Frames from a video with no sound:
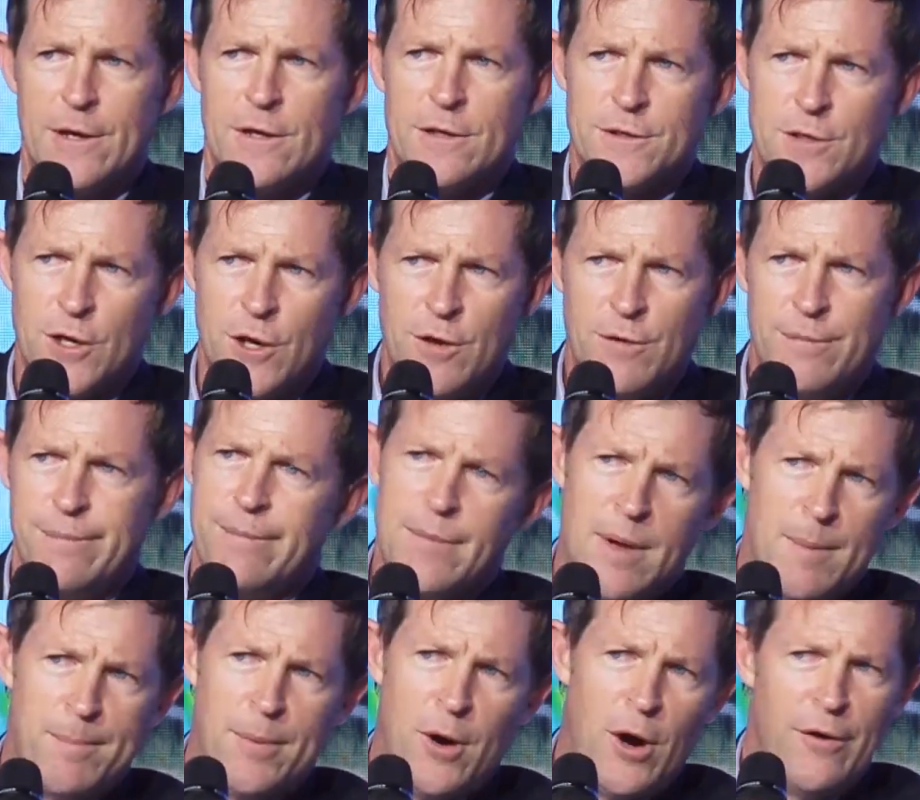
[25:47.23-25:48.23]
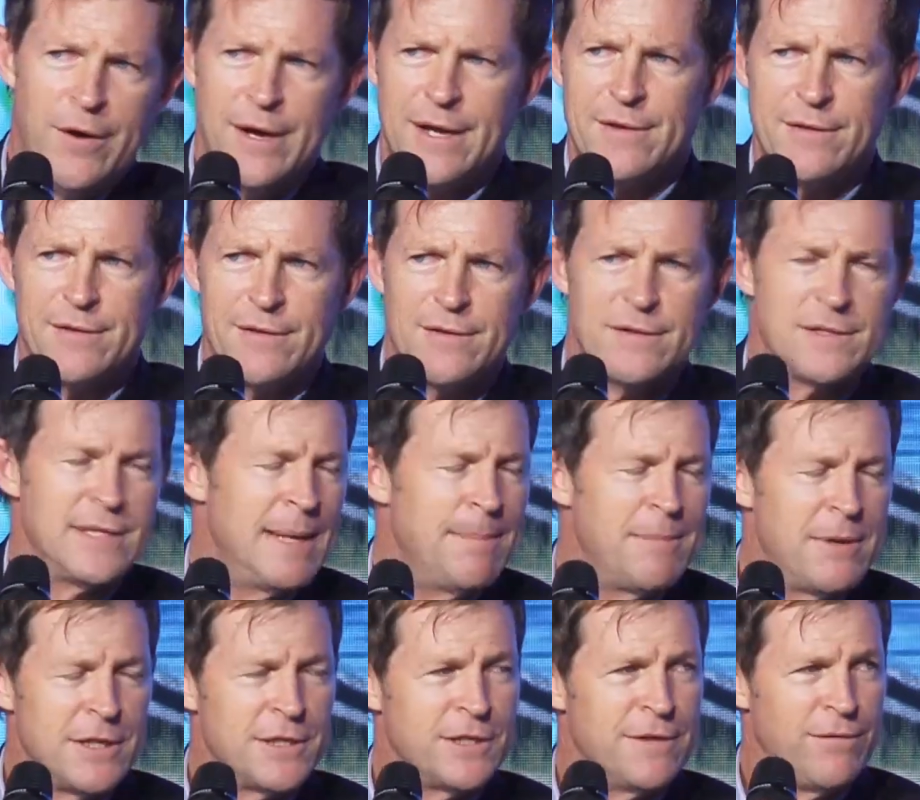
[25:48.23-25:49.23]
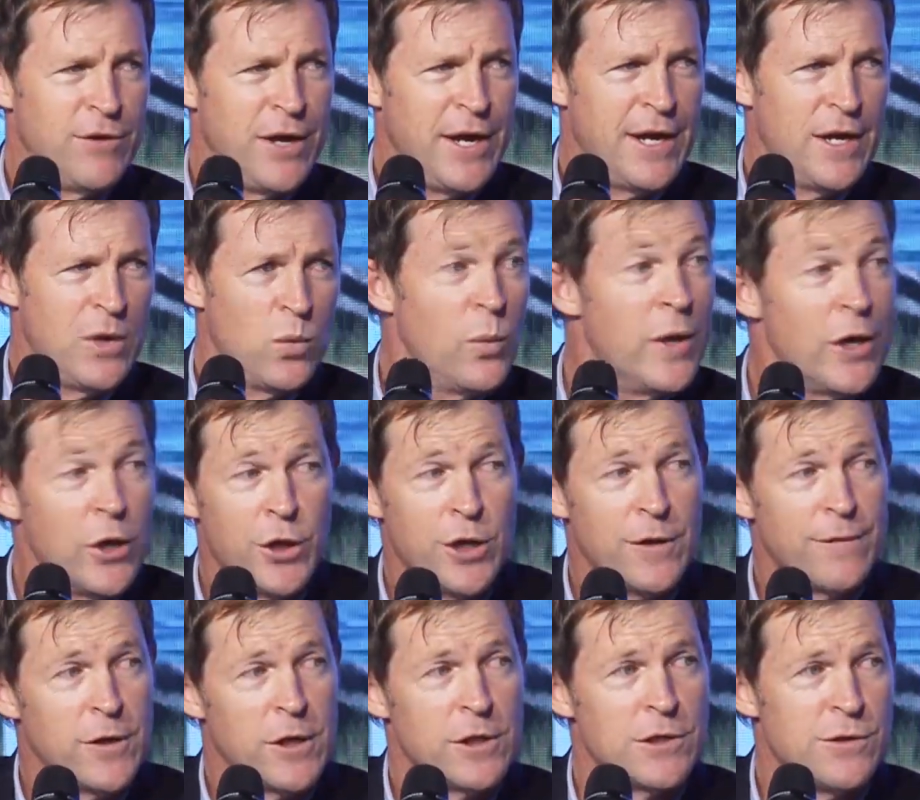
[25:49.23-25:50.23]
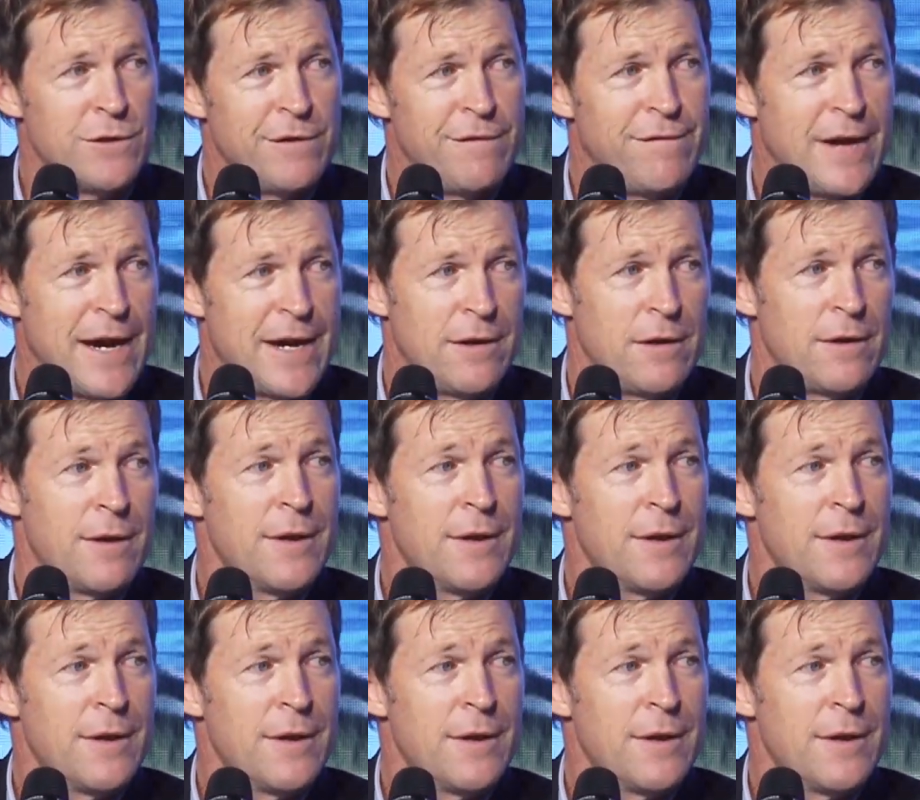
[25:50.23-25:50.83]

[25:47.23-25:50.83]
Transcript: So barring 10 minutes of rain, we could have got to a final.